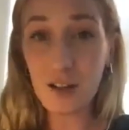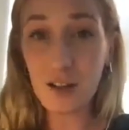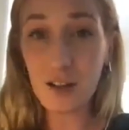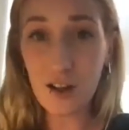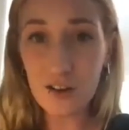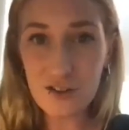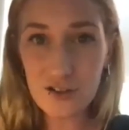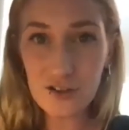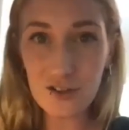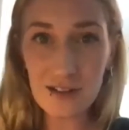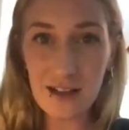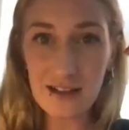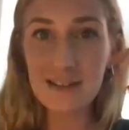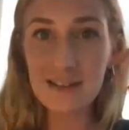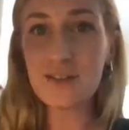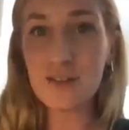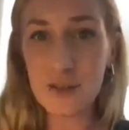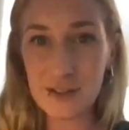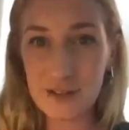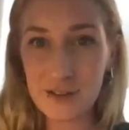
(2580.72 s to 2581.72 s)
lessons or
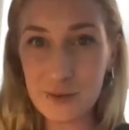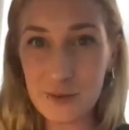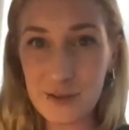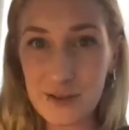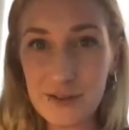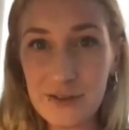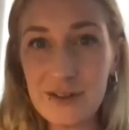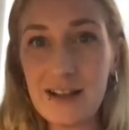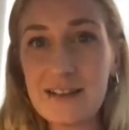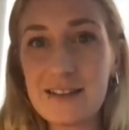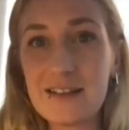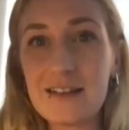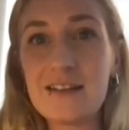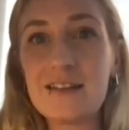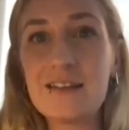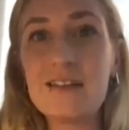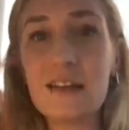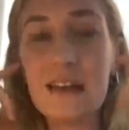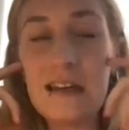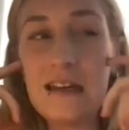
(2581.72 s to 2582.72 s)
historical lessons,
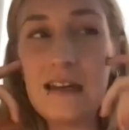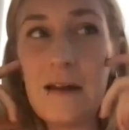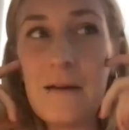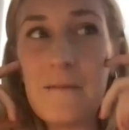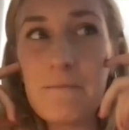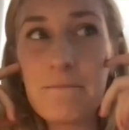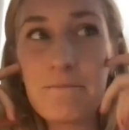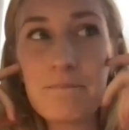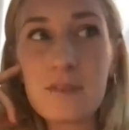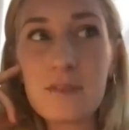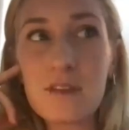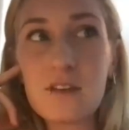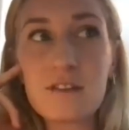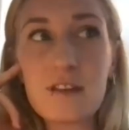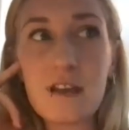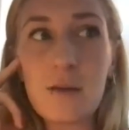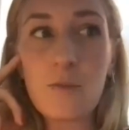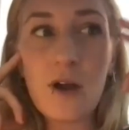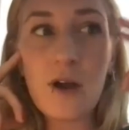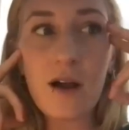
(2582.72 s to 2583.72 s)
the same
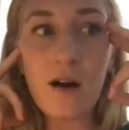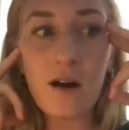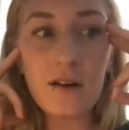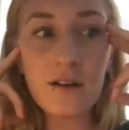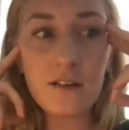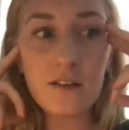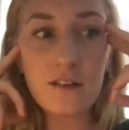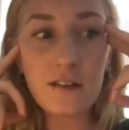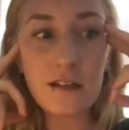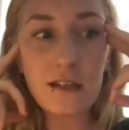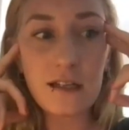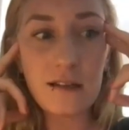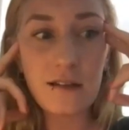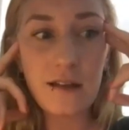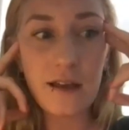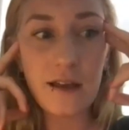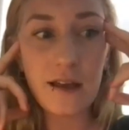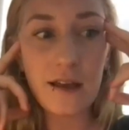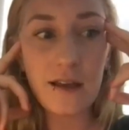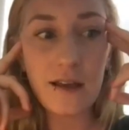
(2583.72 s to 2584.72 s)
way, honestly,
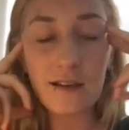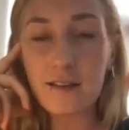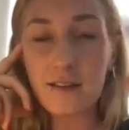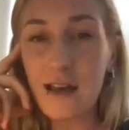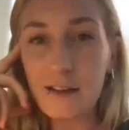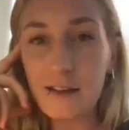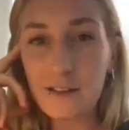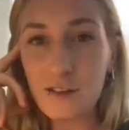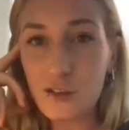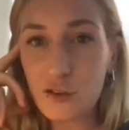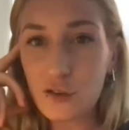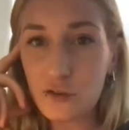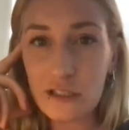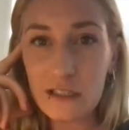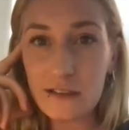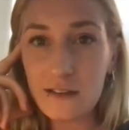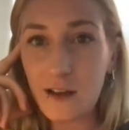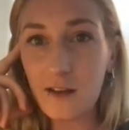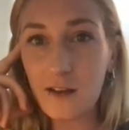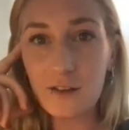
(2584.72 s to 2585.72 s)
like Assassin's Creed
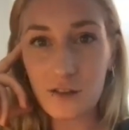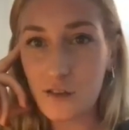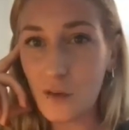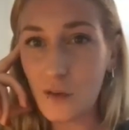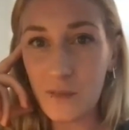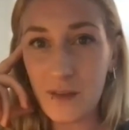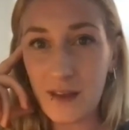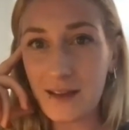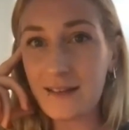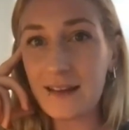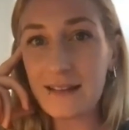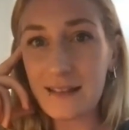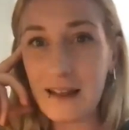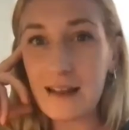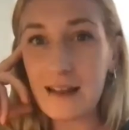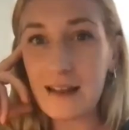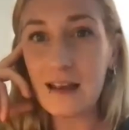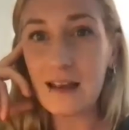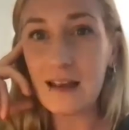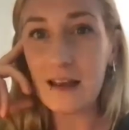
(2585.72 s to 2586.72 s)
does or something like that.
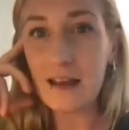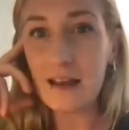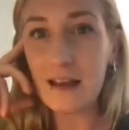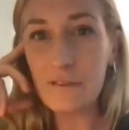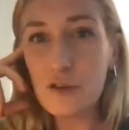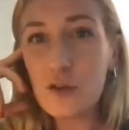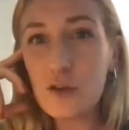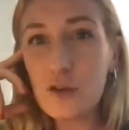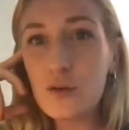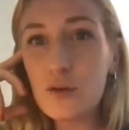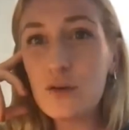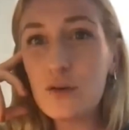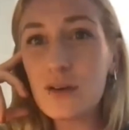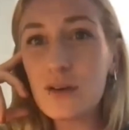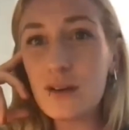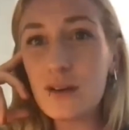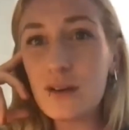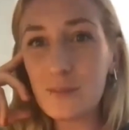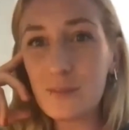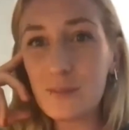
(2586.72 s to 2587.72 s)
If you can bring people
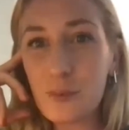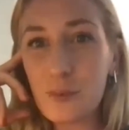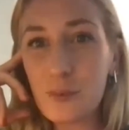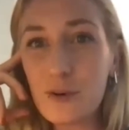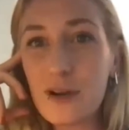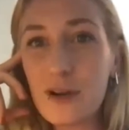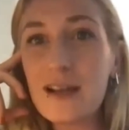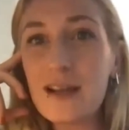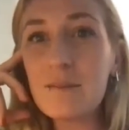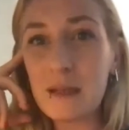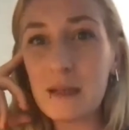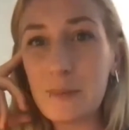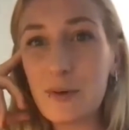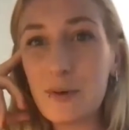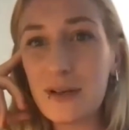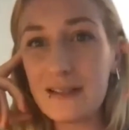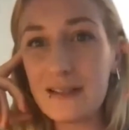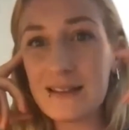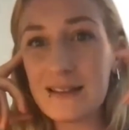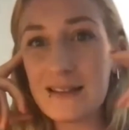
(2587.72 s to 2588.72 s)
into these
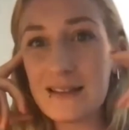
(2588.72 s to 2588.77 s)
narratives